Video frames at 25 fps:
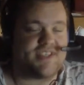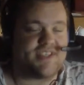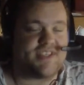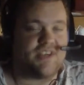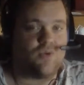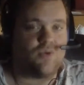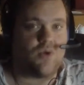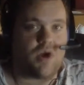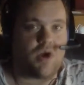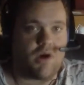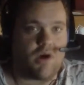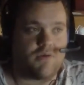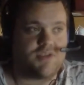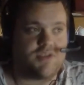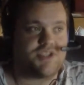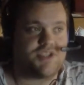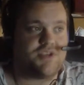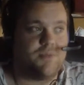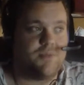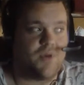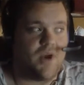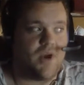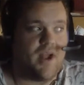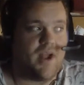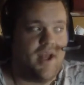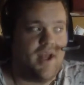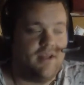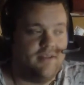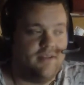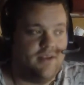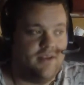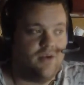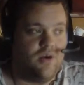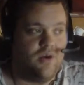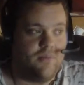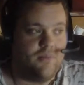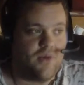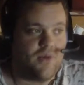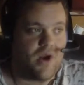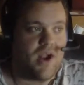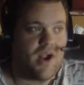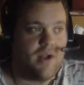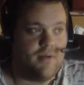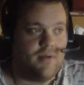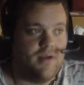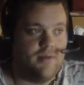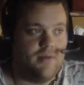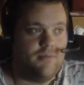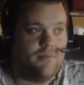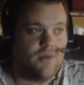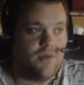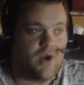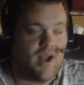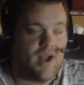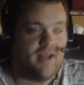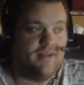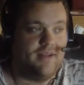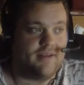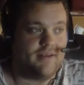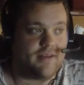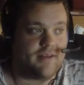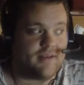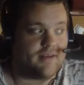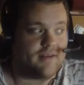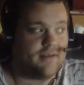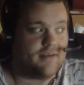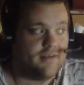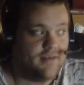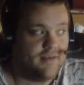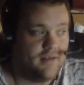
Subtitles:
in regards to morality.